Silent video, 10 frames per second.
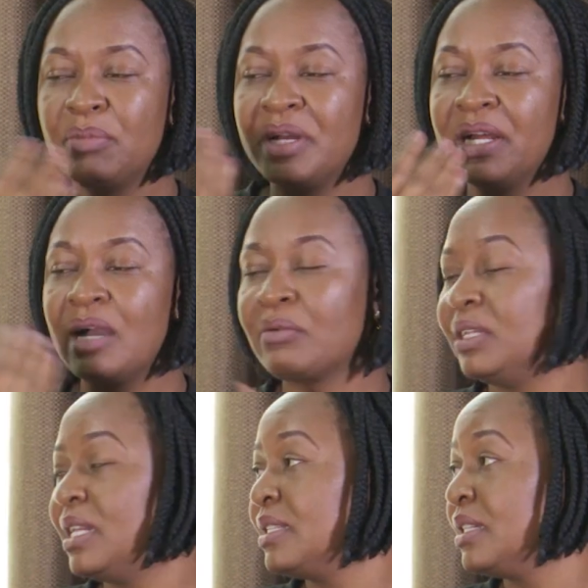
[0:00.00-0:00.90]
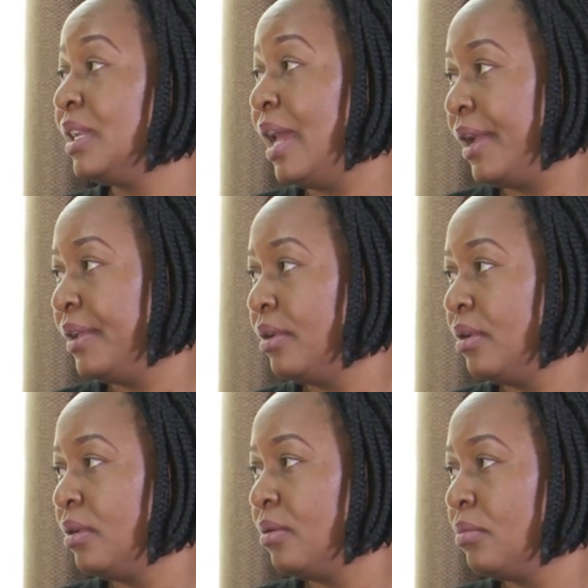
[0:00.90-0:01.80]
body language doesn't lie
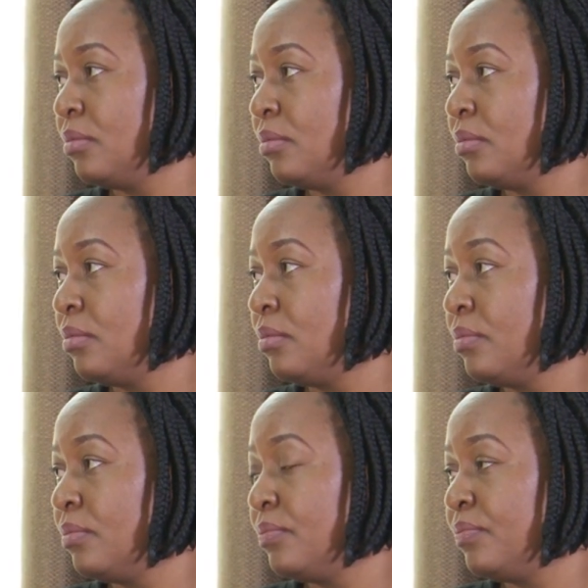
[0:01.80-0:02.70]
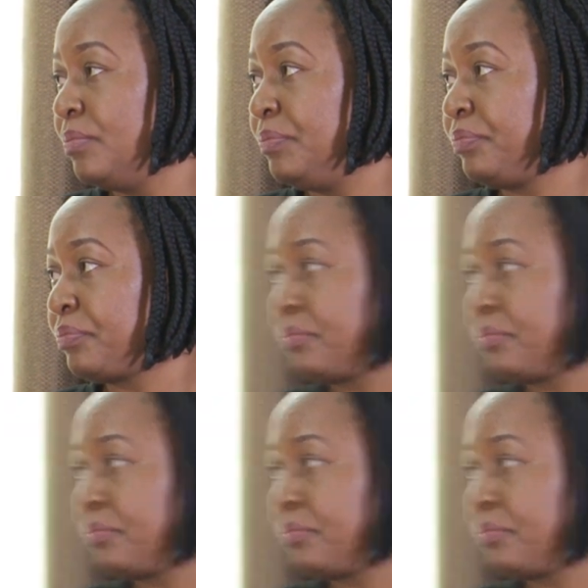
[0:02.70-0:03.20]
Veronica sijja kukkiriziganya